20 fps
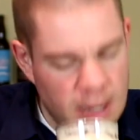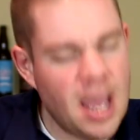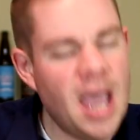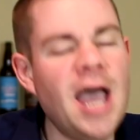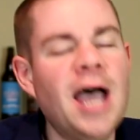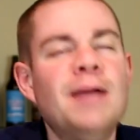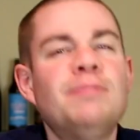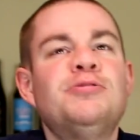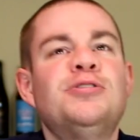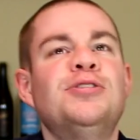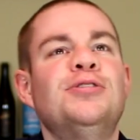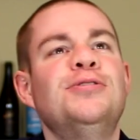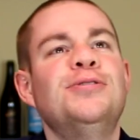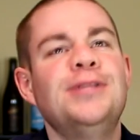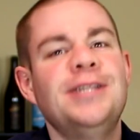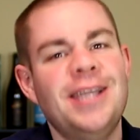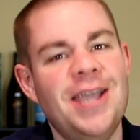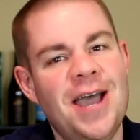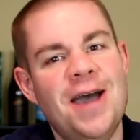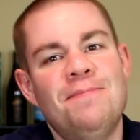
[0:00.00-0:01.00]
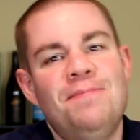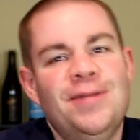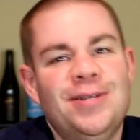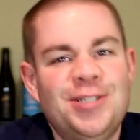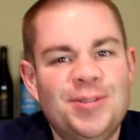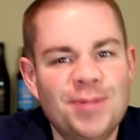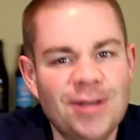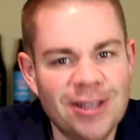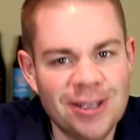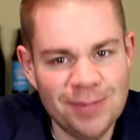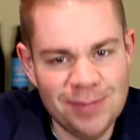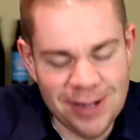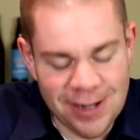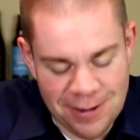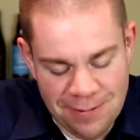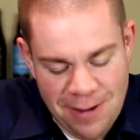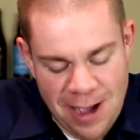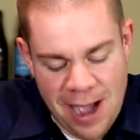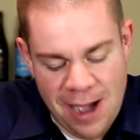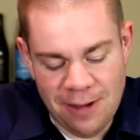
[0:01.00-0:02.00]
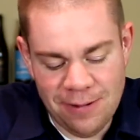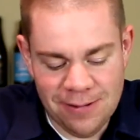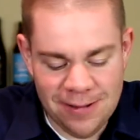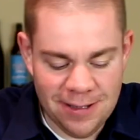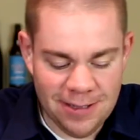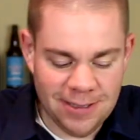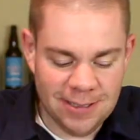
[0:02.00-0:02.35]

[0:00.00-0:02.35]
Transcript: An absolutely epic smelling beer, wow.